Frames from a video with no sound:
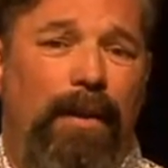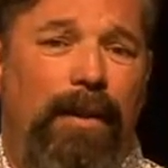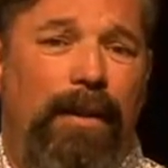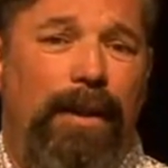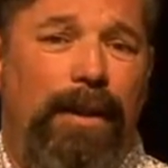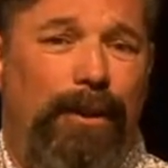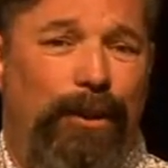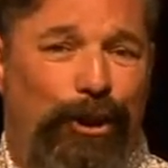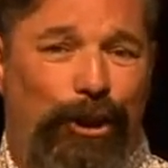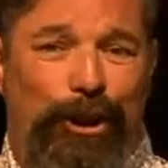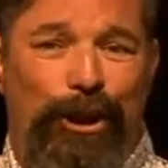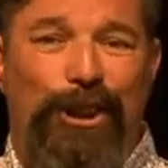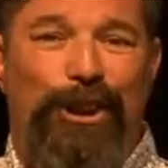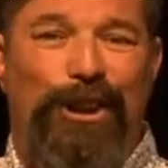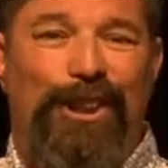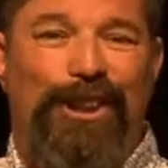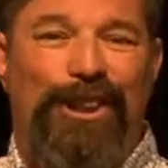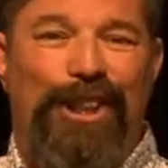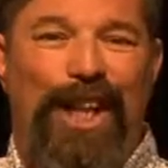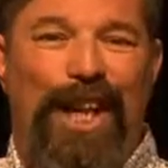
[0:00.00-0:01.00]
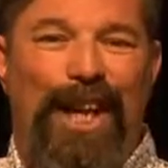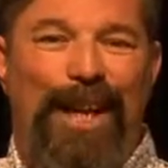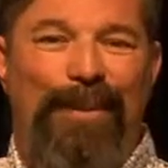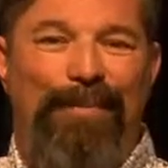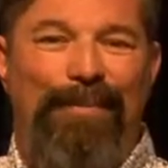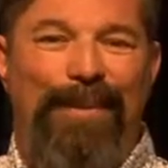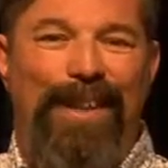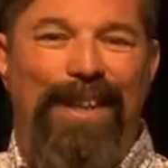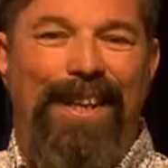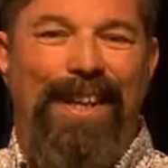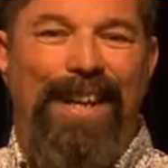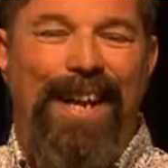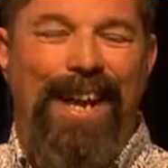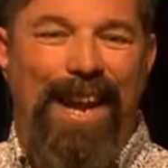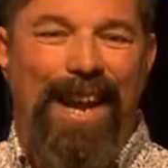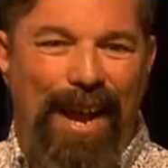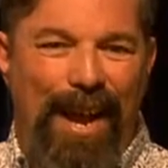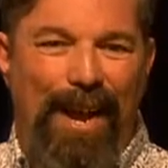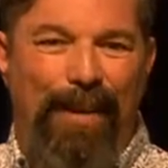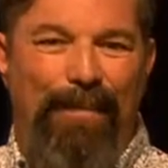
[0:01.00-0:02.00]
In Jesus' name,
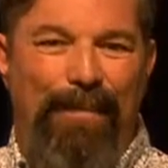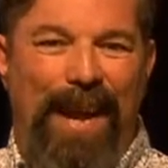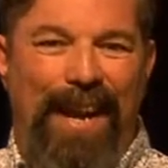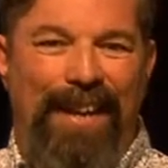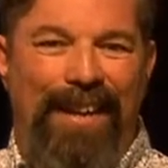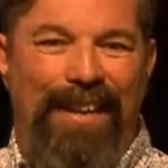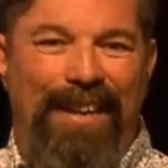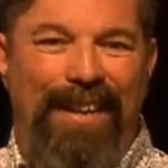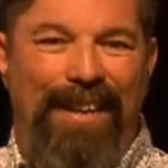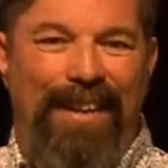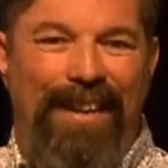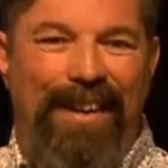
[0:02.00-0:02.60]
amen.